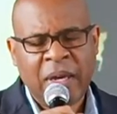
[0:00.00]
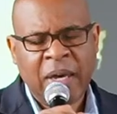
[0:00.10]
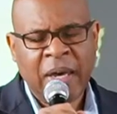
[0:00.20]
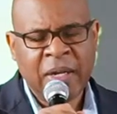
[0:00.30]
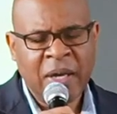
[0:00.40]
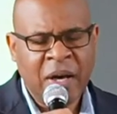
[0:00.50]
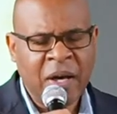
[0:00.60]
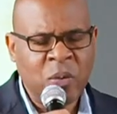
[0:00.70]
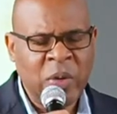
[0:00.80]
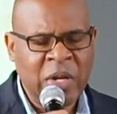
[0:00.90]
And
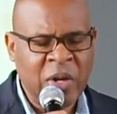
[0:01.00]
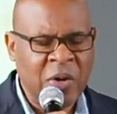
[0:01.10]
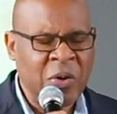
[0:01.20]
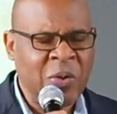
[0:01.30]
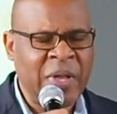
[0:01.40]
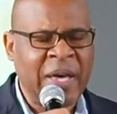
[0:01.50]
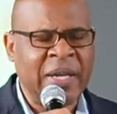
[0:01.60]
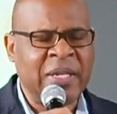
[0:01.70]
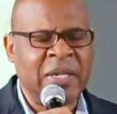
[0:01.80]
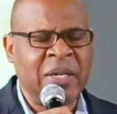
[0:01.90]
God, we know
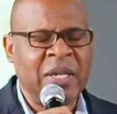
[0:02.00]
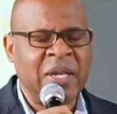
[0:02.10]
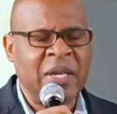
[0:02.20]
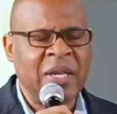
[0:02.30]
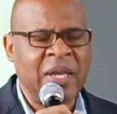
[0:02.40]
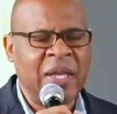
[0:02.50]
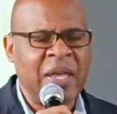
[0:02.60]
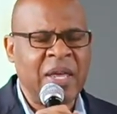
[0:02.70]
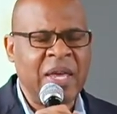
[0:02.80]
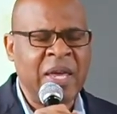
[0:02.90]
that
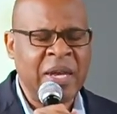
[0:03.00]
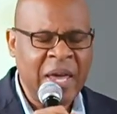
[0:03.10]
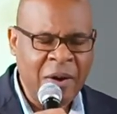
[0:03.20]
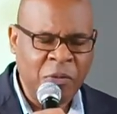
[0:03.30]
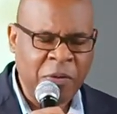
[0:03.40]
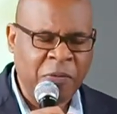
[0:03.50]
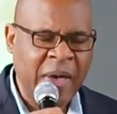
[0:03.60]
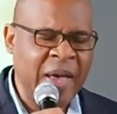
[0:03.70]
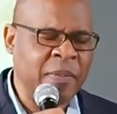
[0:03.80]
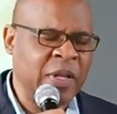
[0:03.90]
in every
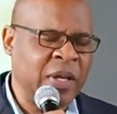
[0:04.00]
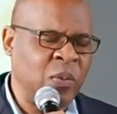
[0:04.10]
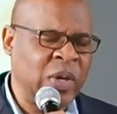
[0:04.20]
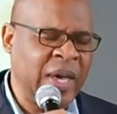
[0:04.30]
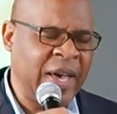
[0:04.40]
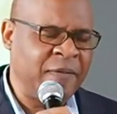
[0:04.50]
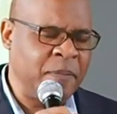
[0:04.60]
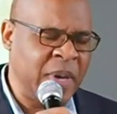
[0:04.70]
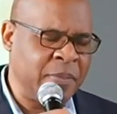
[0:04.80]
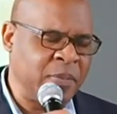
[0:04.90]
family we have
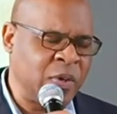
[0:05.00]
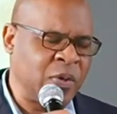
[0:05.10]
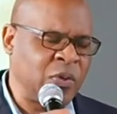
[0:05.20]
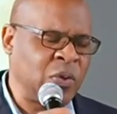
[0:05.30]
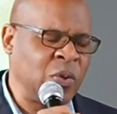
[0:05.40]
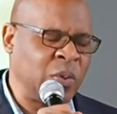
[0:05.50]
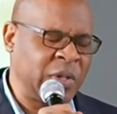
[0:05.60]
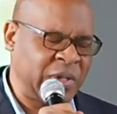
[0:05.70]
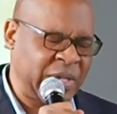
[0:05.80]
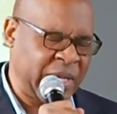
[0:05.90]
members who are
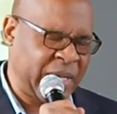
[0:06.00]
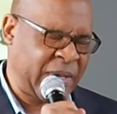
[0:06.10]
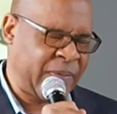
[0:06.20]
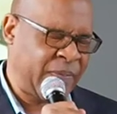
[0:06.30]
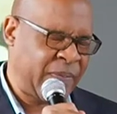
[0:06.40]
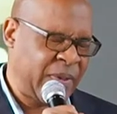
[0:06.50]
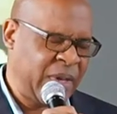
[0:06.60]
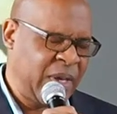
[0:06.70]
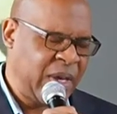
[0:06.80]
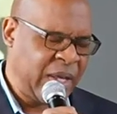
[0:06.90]
sick.
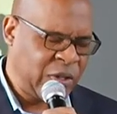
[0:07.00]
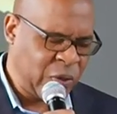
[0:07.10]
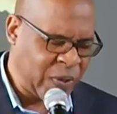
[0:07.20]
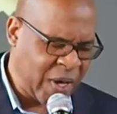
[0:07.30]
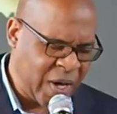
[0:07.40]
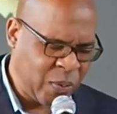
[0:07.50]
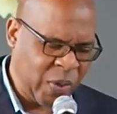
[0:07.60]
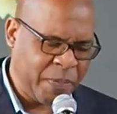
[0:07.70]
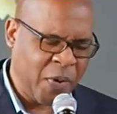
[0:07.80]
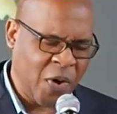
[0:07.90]
And so God,
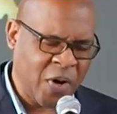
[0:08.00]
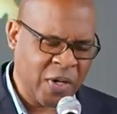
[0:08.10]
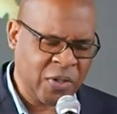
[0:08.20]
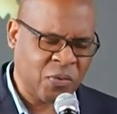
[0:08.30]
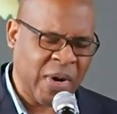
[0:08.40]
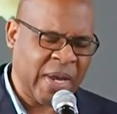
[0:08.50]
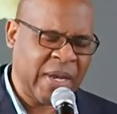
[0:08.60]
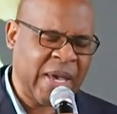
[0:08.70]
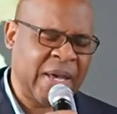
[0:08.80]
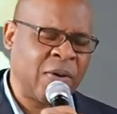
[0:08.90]
we pause right
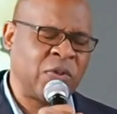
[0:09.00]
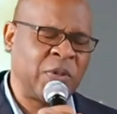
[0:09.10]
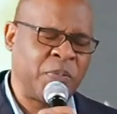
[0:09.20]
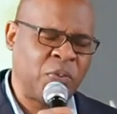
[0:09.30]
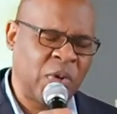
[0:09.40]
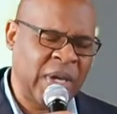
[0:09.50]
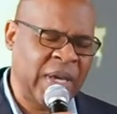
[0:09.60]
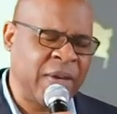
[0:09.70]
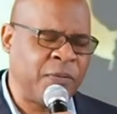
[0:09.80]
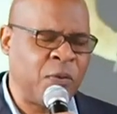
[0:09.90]
now to
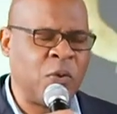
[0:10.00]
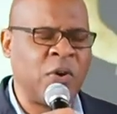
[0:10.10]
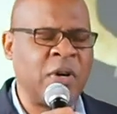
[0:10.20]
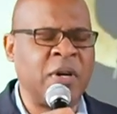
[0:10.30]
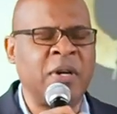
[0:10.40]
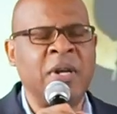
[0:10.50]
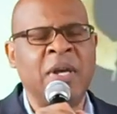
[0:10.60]
pray for